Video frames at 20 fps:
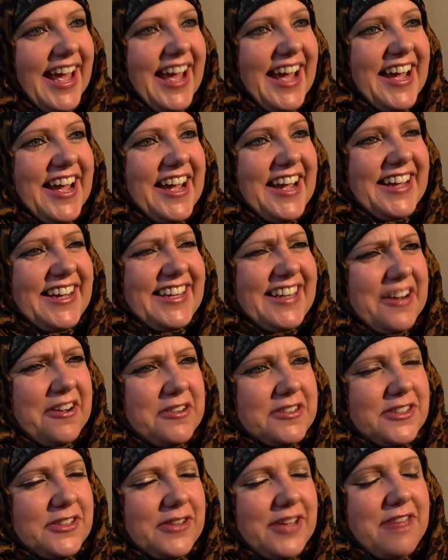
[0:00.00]
Uh, you know,
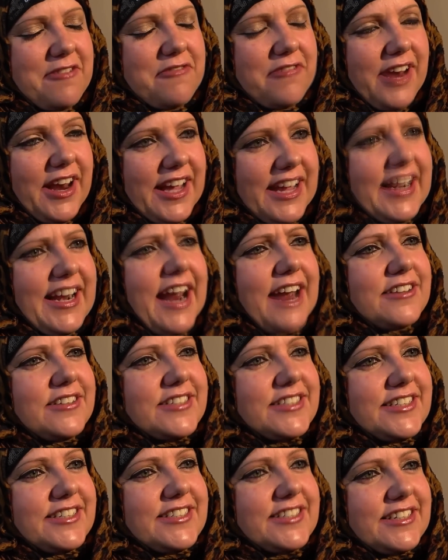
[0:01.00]
I was looking for like an
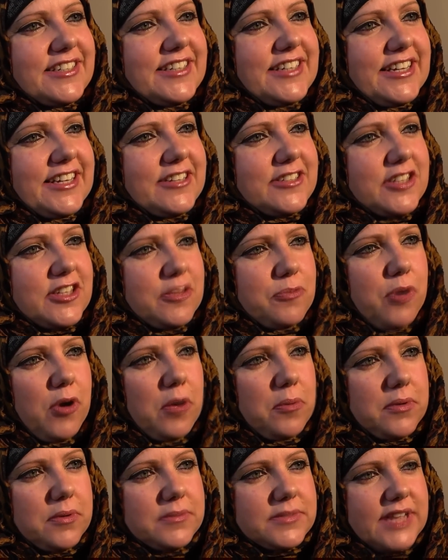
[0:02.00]
answer to, you know, to the
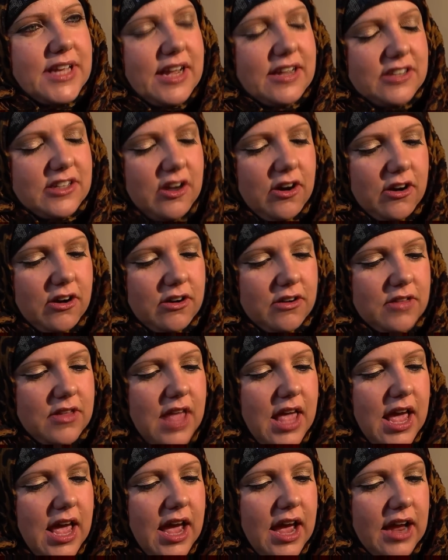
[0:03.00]
problems that I'd
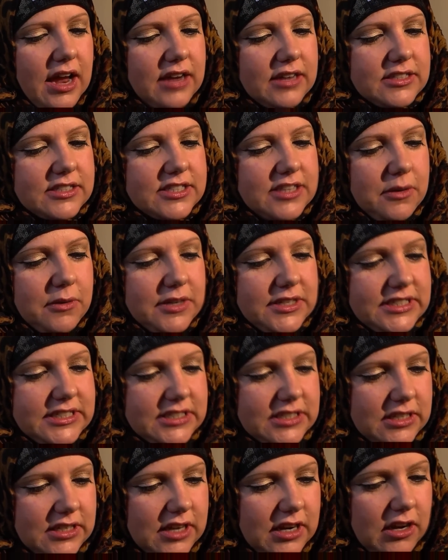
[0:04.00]
got. And so I
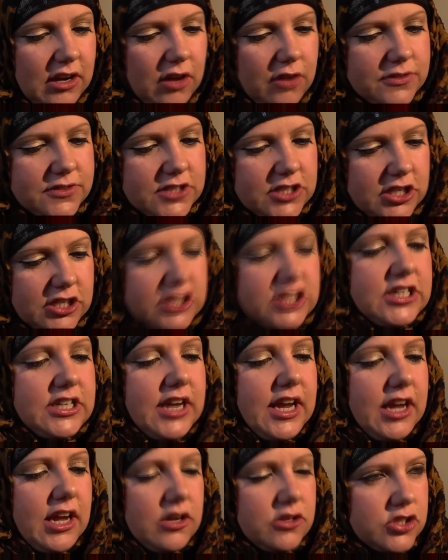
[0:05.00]
did a, a lot of
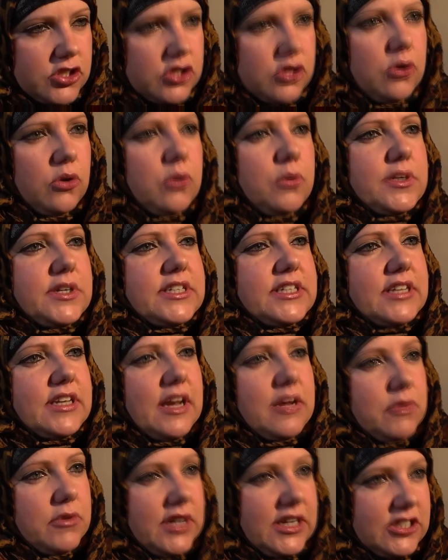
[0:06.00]
searching. Like at school, we did
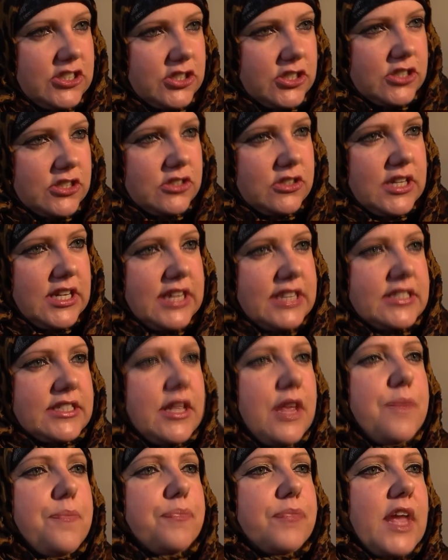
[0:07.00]
like religious
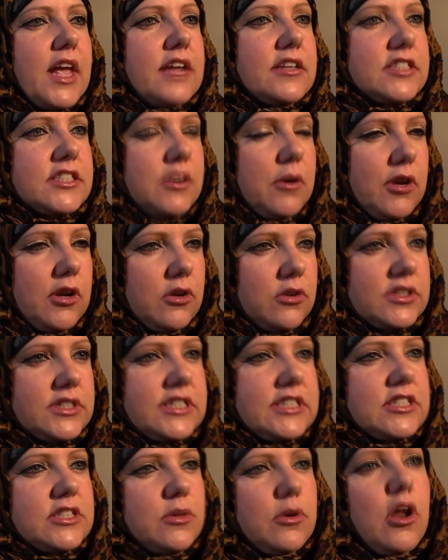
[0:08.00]
studies, and so I
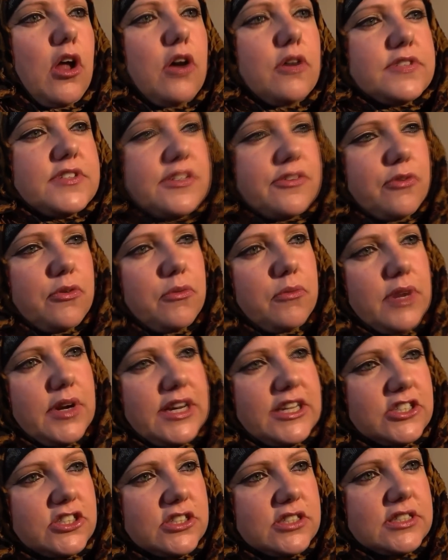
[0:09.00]
looked into a lot of different
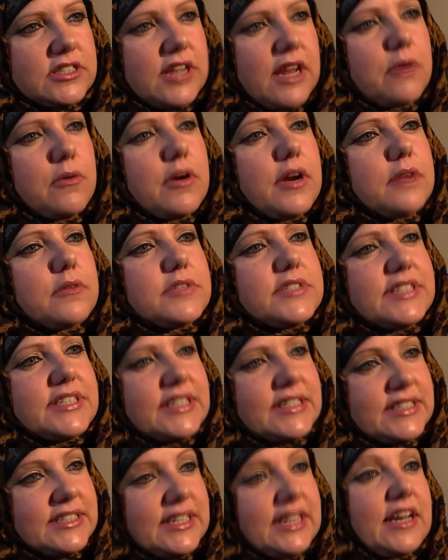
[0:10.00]
religions. Like when I was
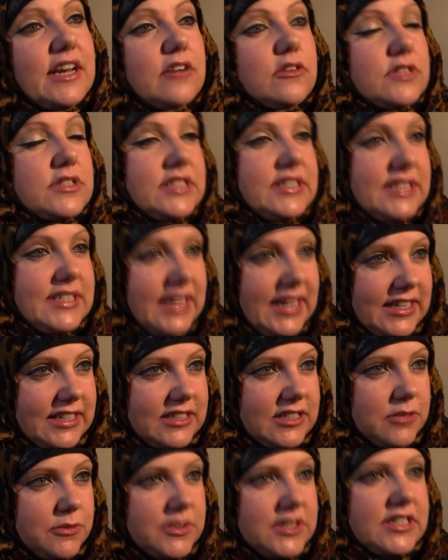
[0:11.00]
16, I looked into
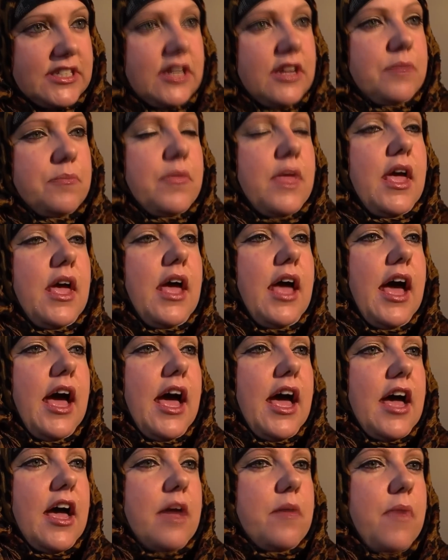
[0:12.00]
Hinduism,
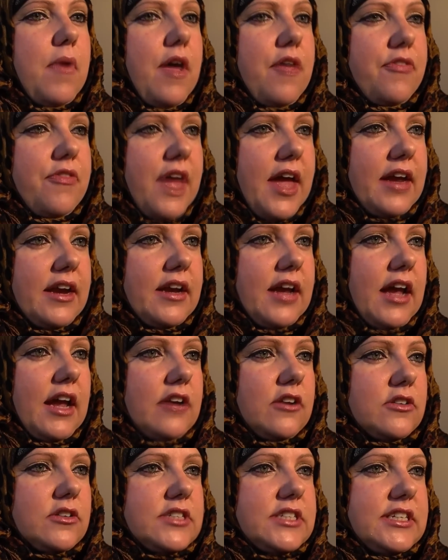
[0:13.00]
um, and then
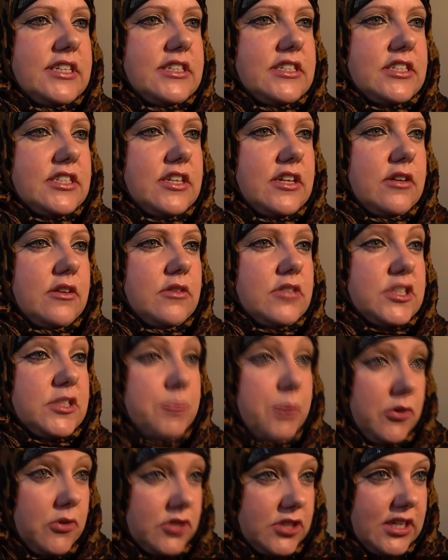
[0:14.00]
I looked into
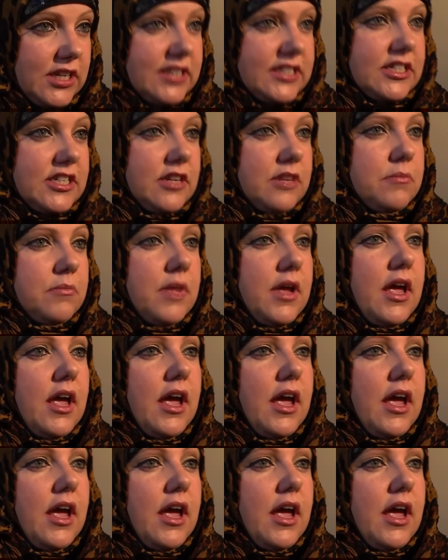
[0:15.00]
spiritualism,